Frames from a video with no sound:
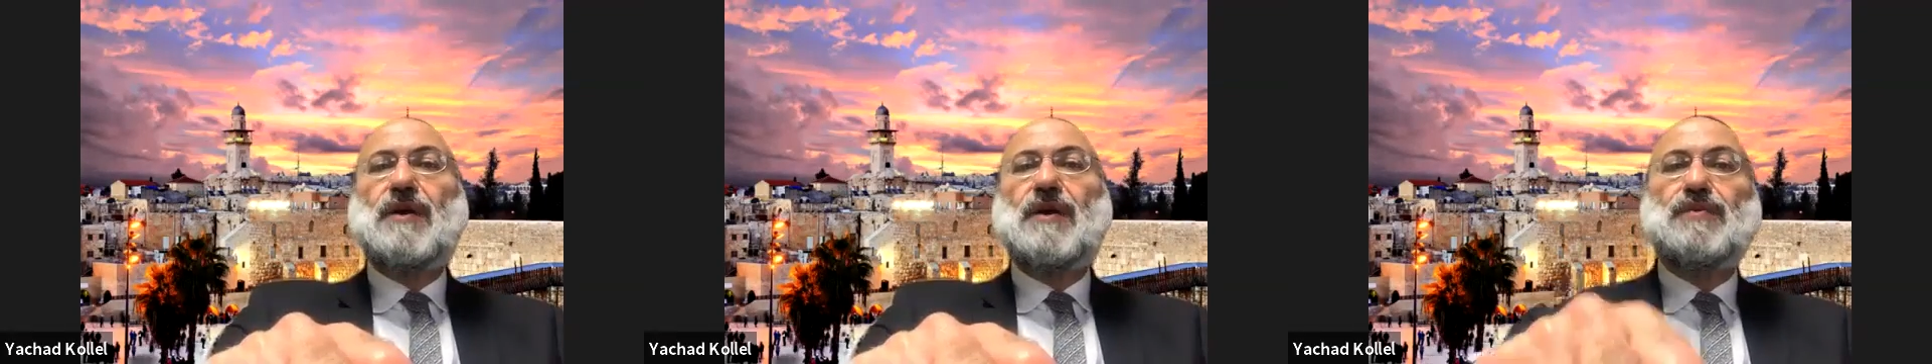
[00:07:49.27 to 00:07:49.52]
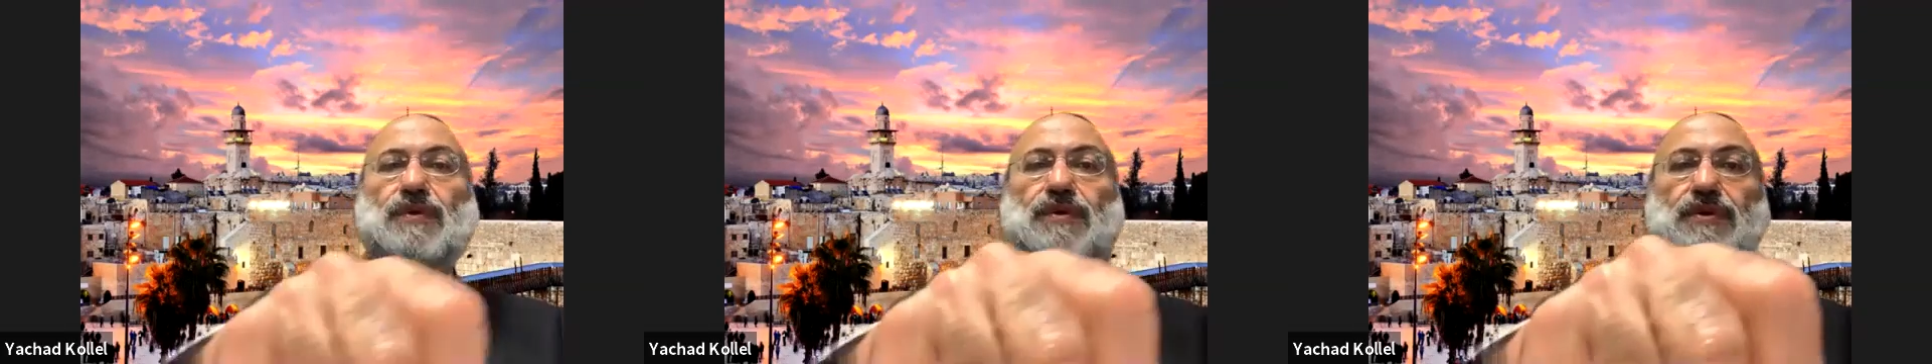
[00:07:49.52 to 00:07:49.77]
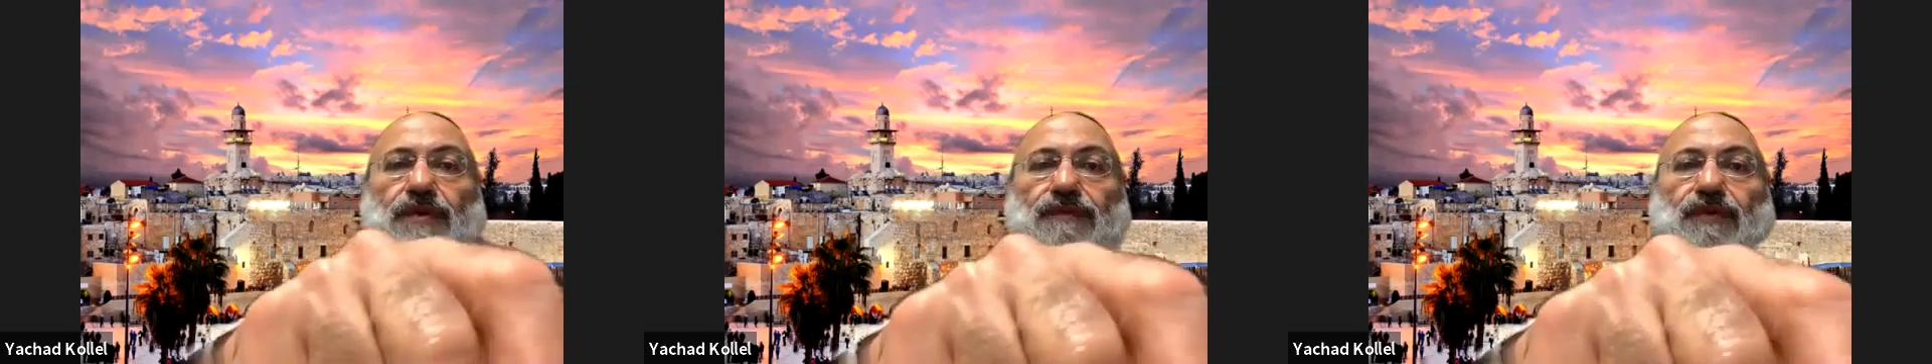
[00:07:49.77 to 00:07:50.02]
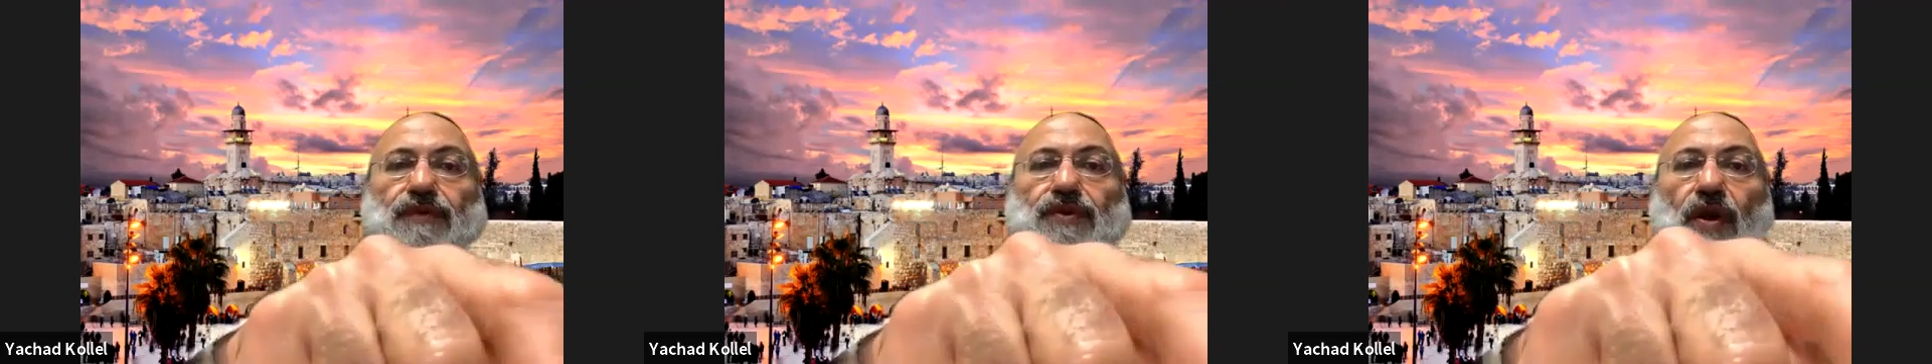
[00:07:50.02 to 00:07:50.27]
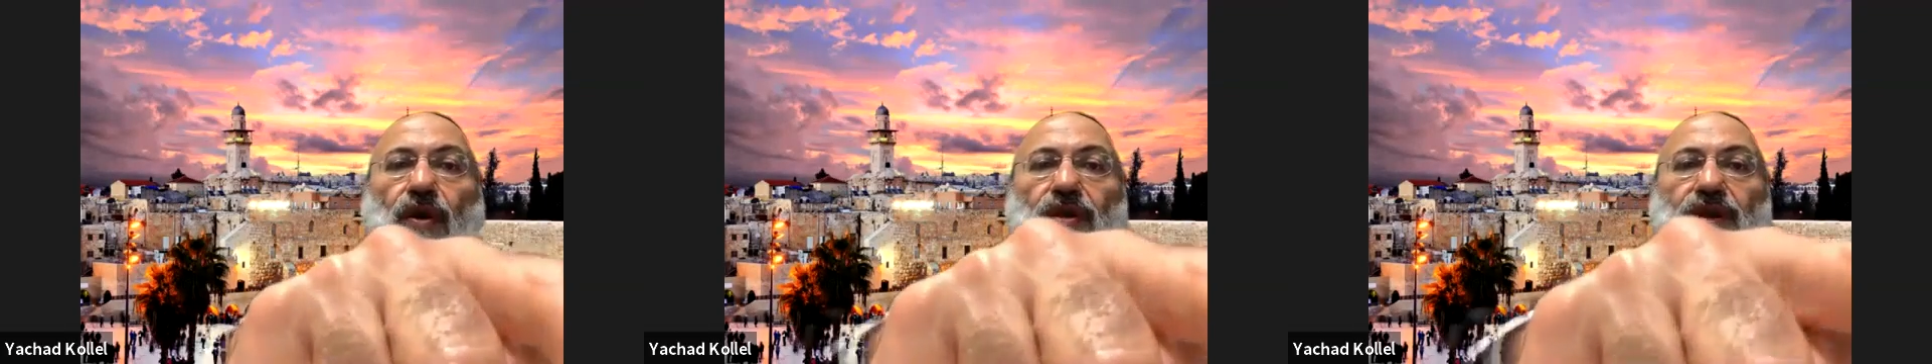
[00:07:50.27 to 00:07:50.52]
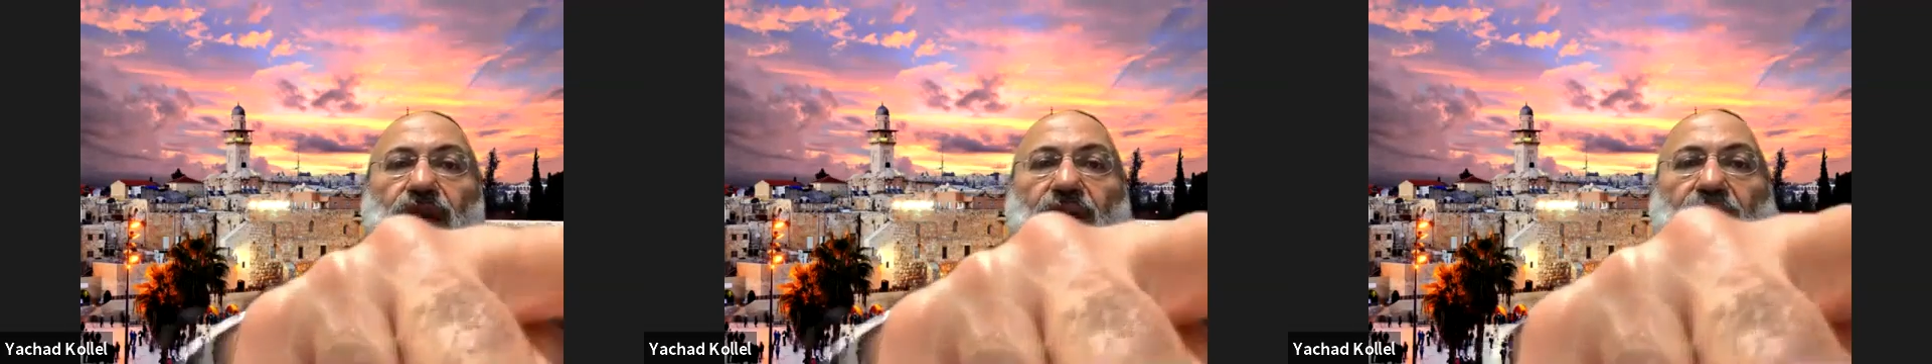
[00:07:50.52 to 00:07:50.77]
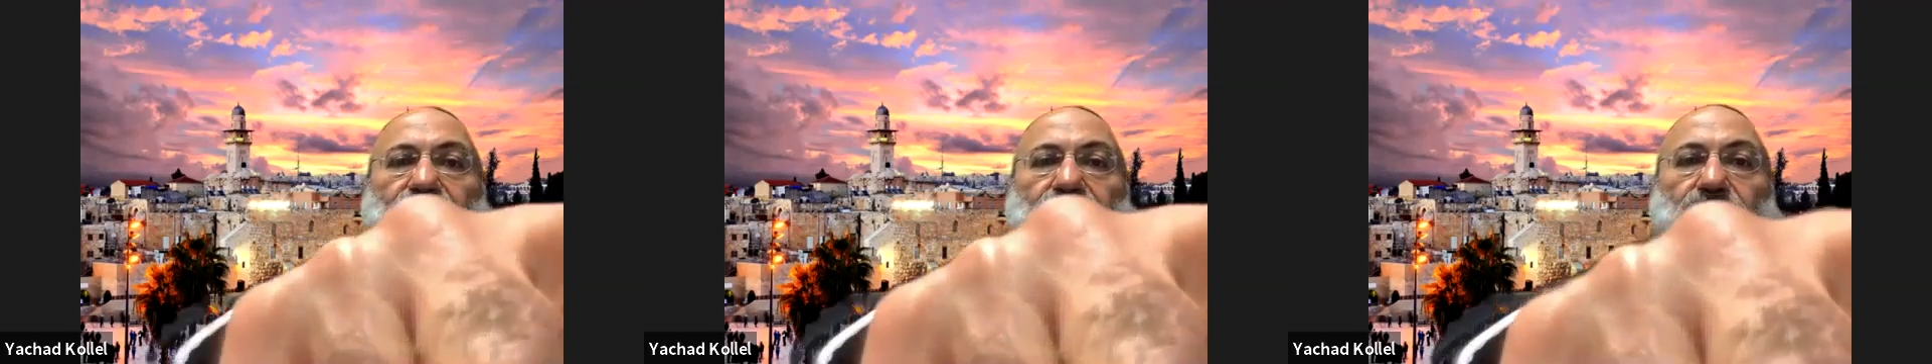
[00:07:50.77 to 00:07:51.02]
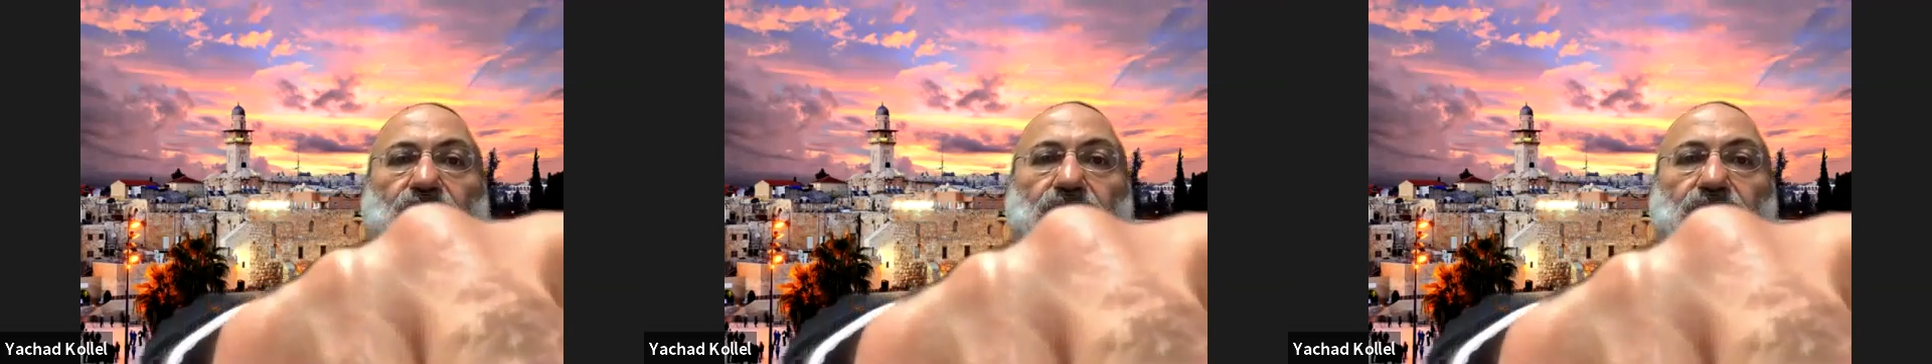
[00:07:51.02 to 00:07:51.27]
world for all Ahad
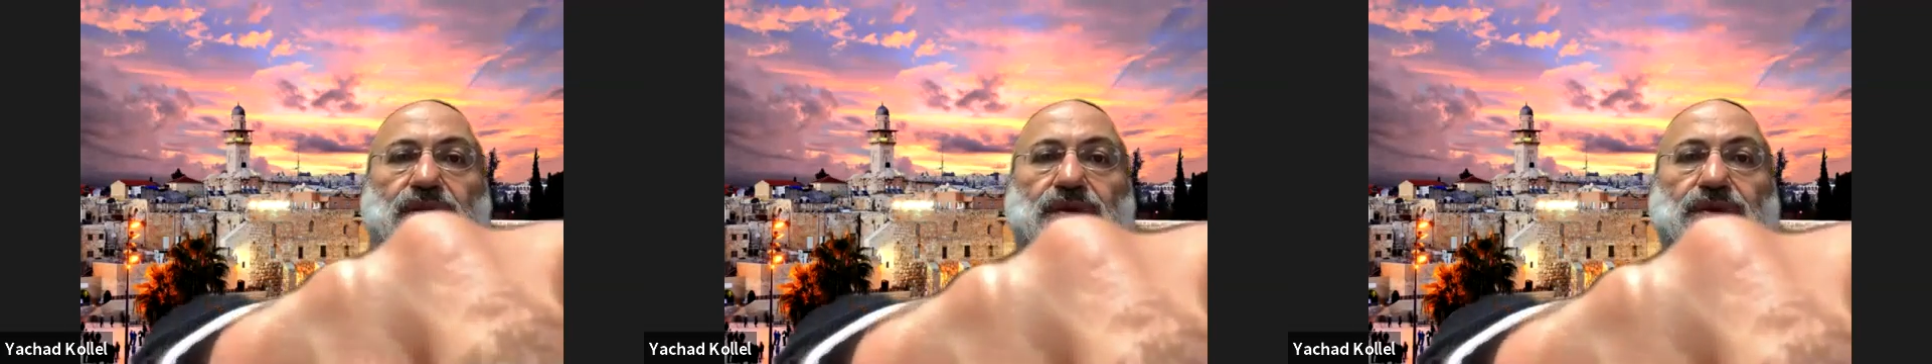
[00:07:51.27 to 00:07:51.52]
Israel.